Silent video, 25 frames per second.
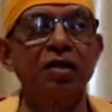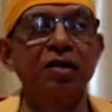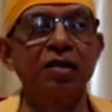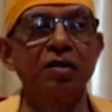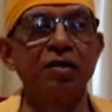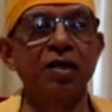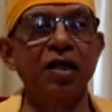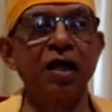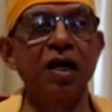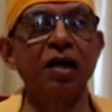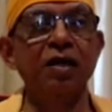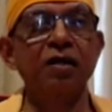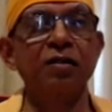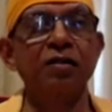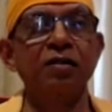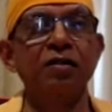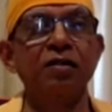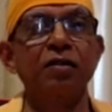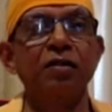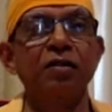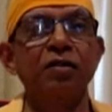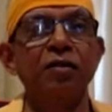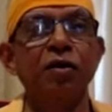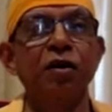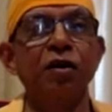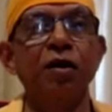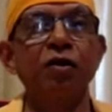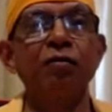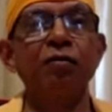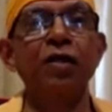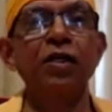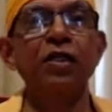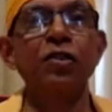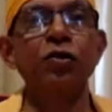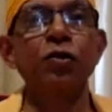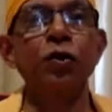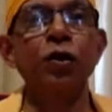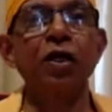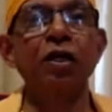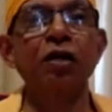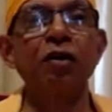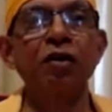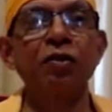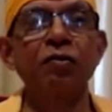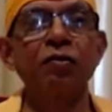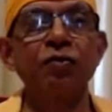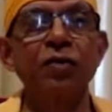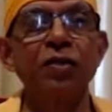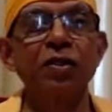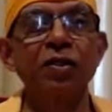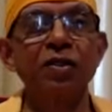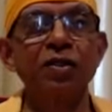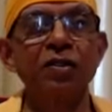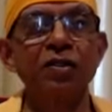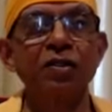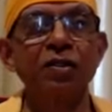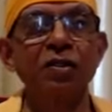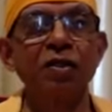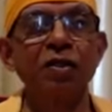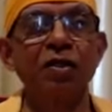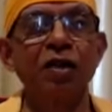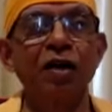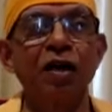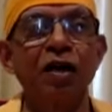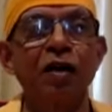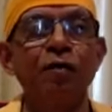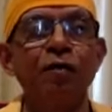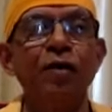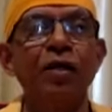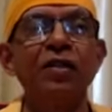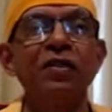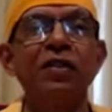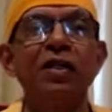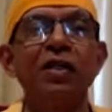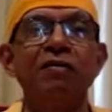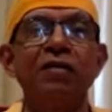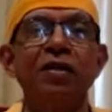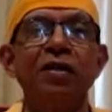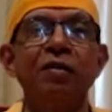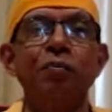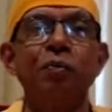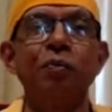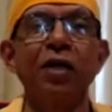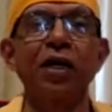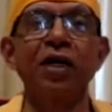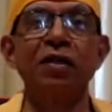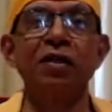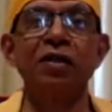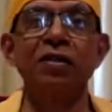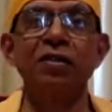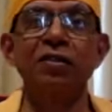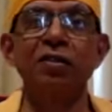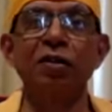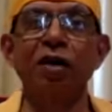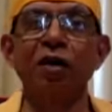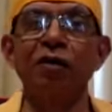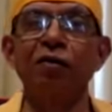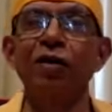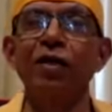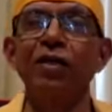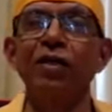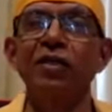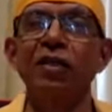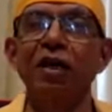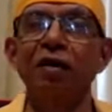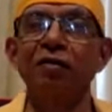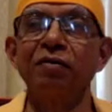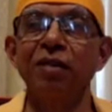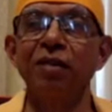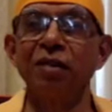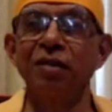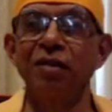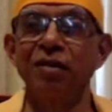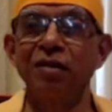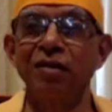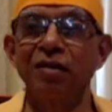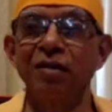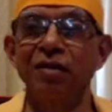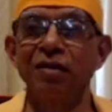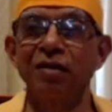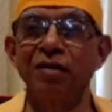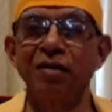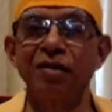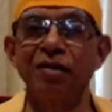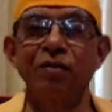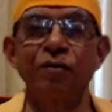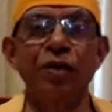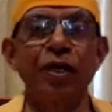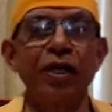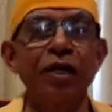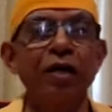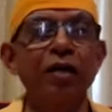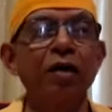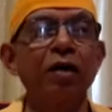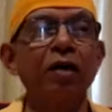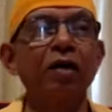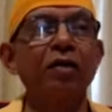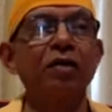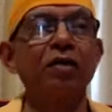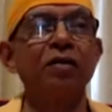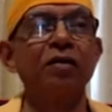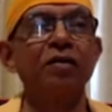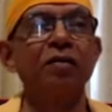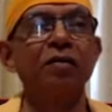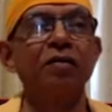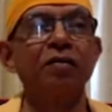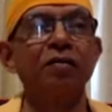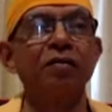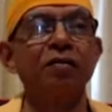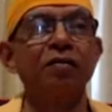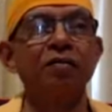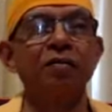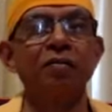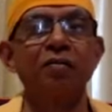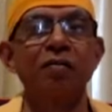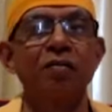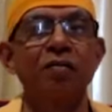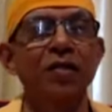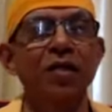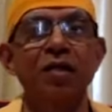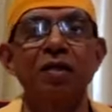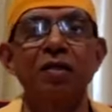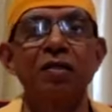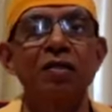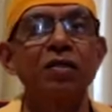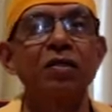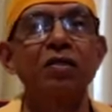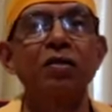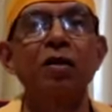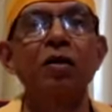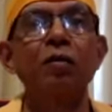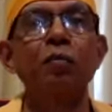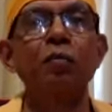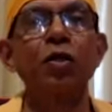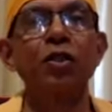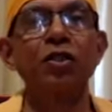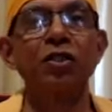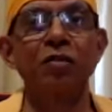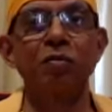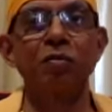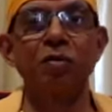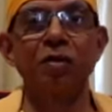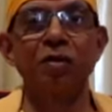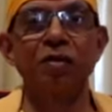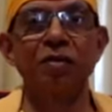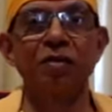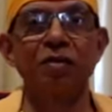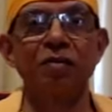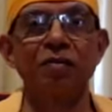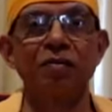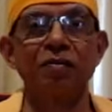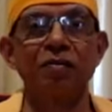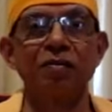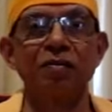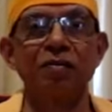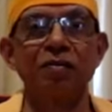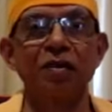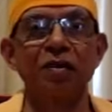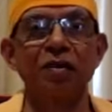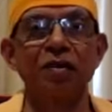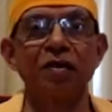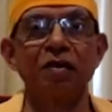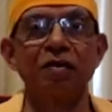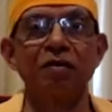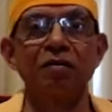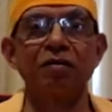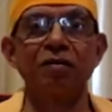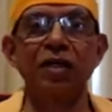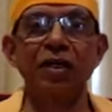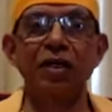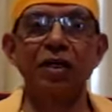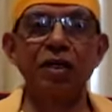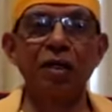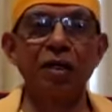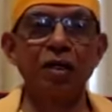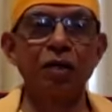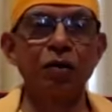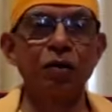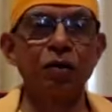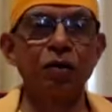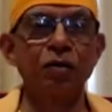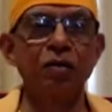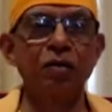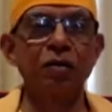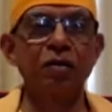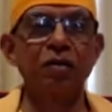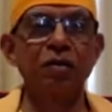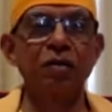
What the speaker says: designed, always going outwards, always having parties, always having. Why not? It's not possible. Find out.